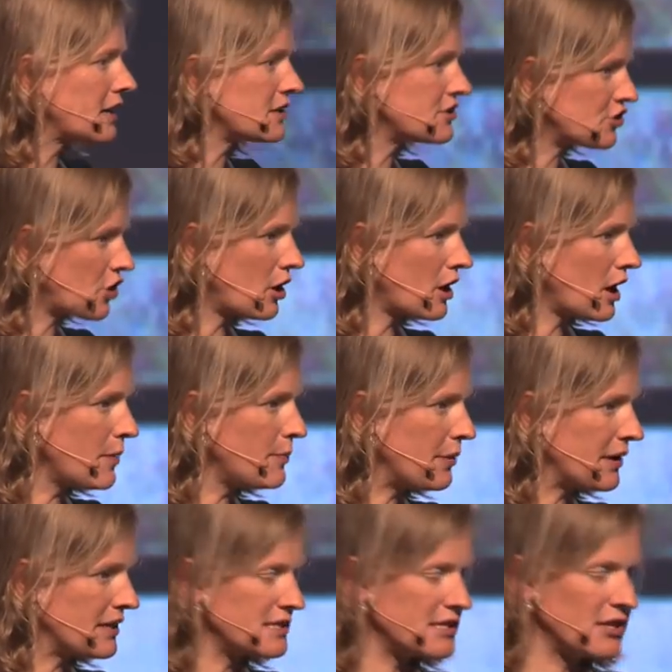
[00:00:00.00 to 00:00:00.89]
startup
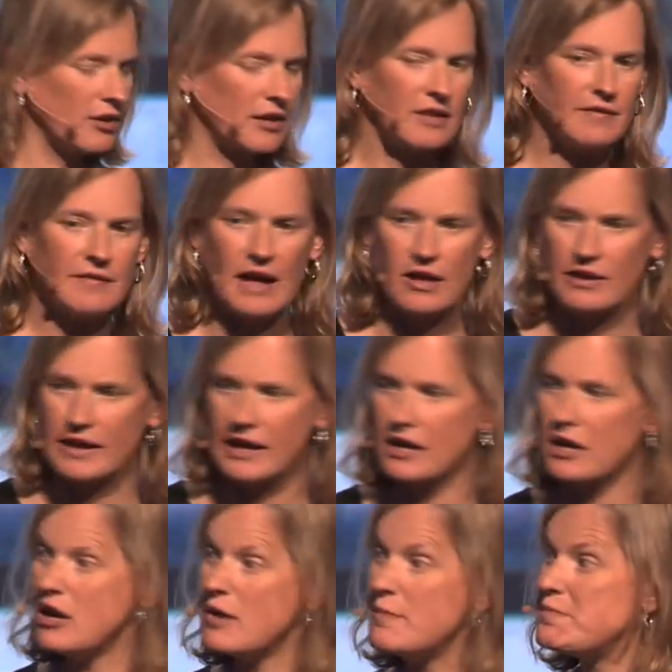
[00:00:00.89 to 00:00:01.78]
in Silicon Valley
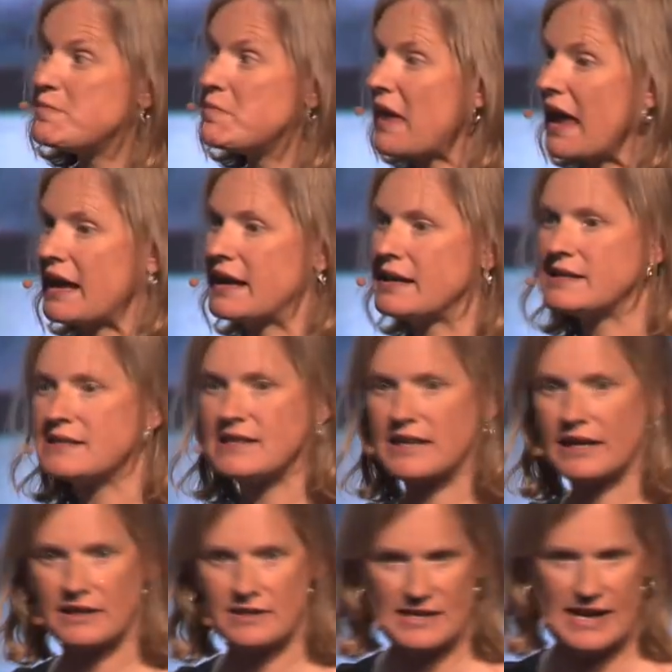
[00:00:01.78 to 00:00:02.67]
and an
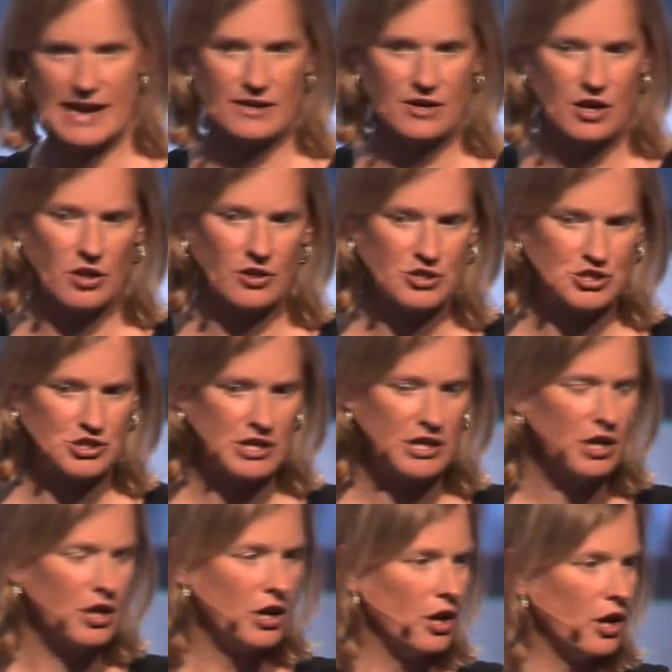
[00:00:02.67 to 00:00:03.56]
amazing
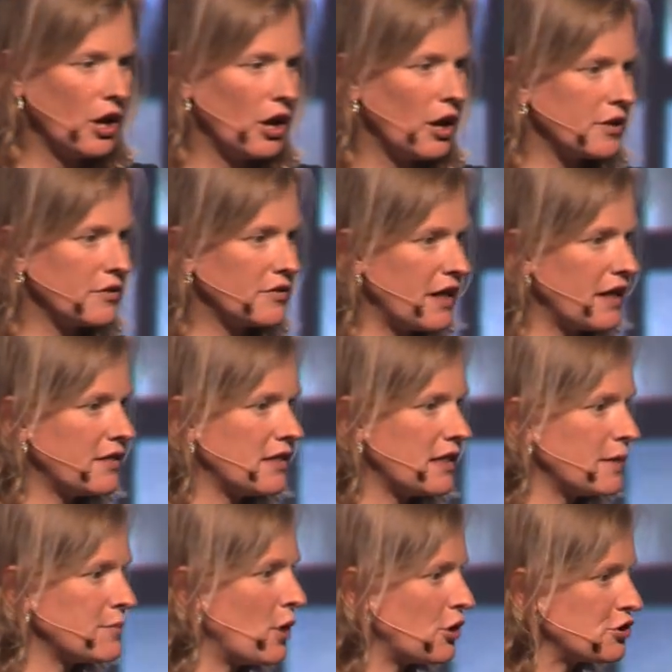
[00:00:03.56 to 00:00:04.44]
technology, then
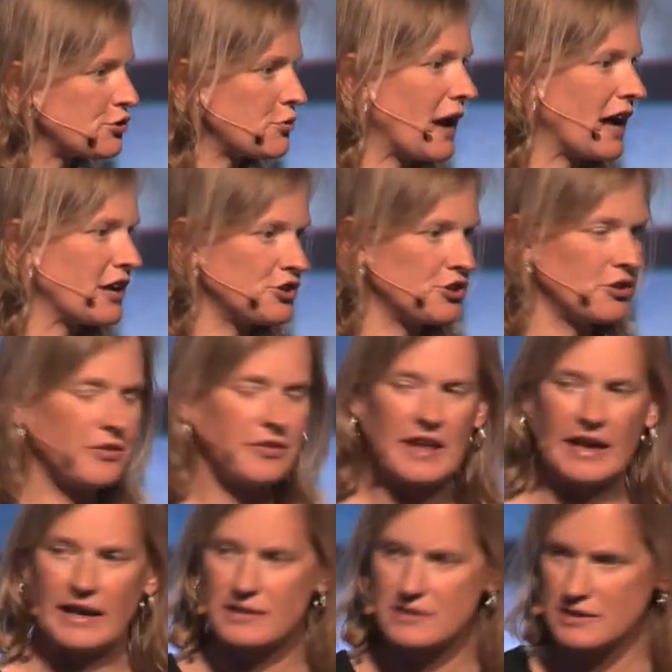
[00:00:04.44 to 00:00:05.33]
the most rational
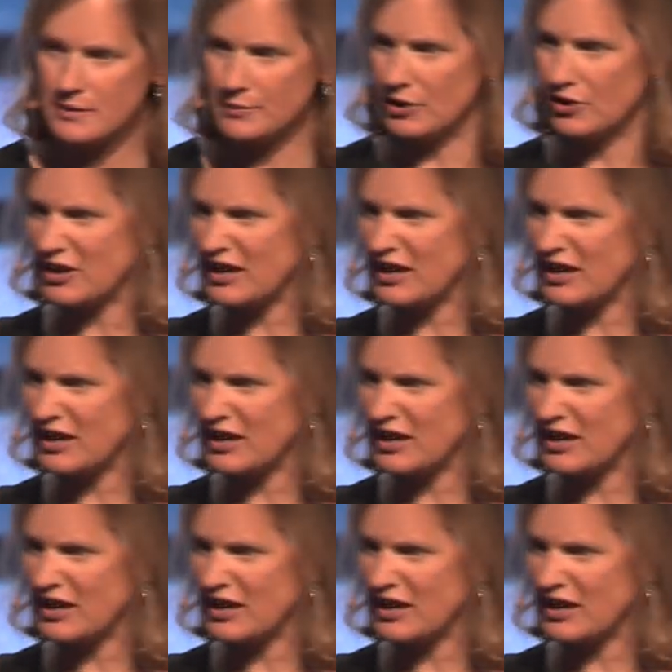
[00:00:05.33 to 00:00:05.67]
thing is to build